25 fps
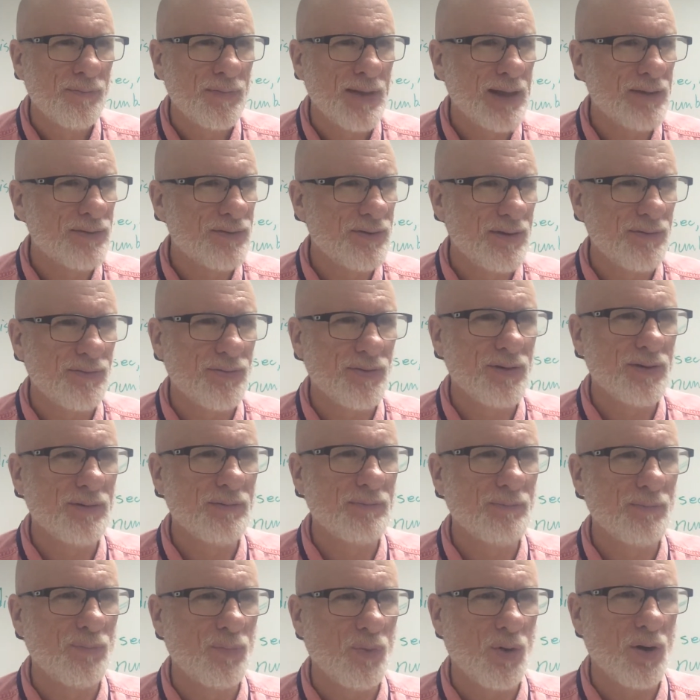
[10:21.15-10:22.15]
That's even
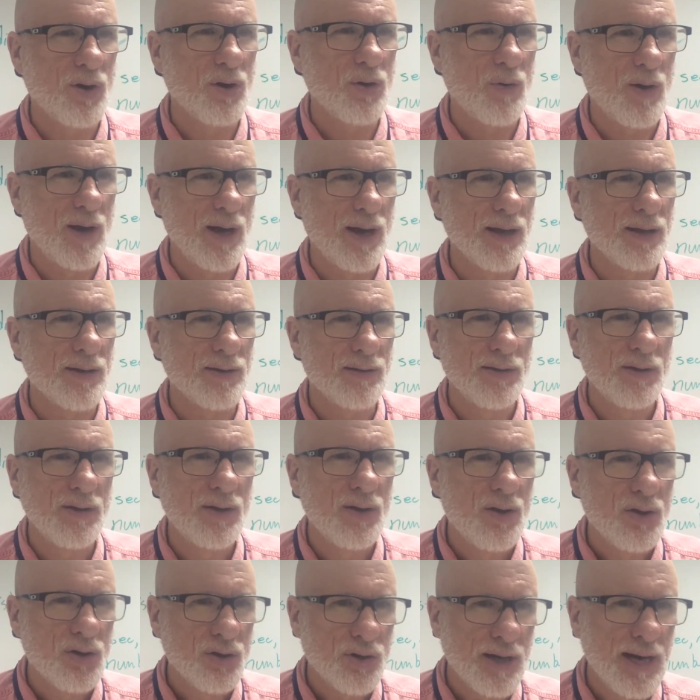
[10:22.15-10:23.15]
more quiet.
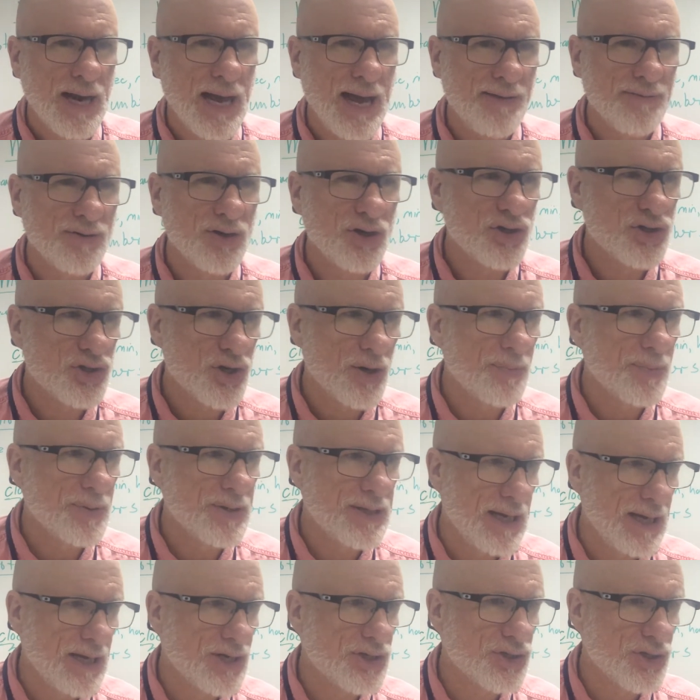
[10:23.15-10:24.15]
Could I have an
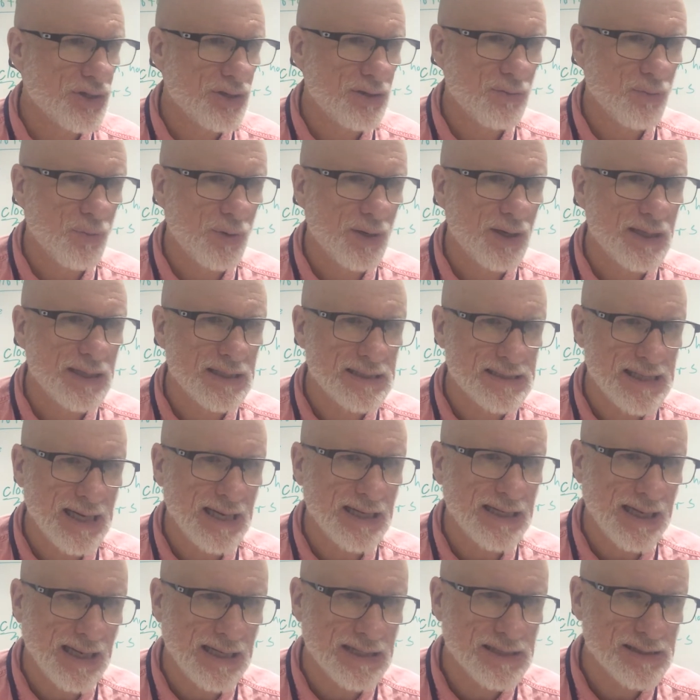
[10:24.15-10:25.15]
interpretation? What did he
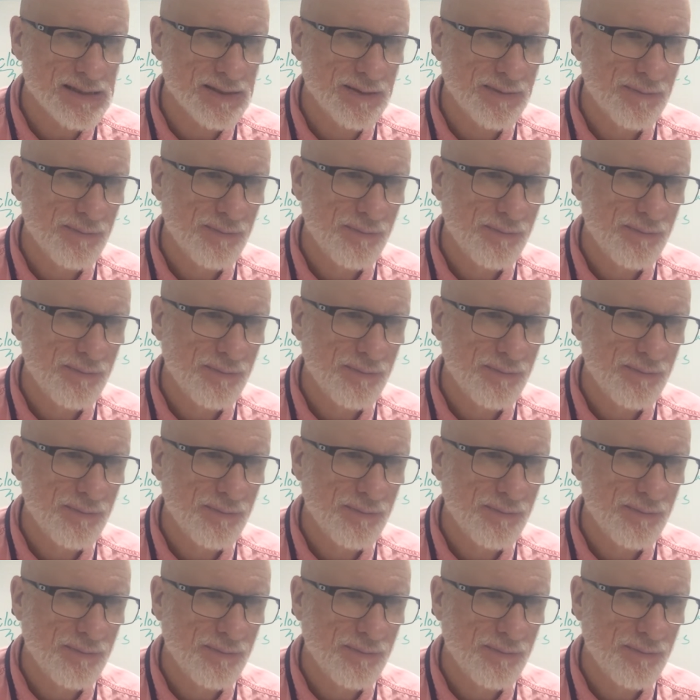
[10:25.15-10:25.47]
say? Yes.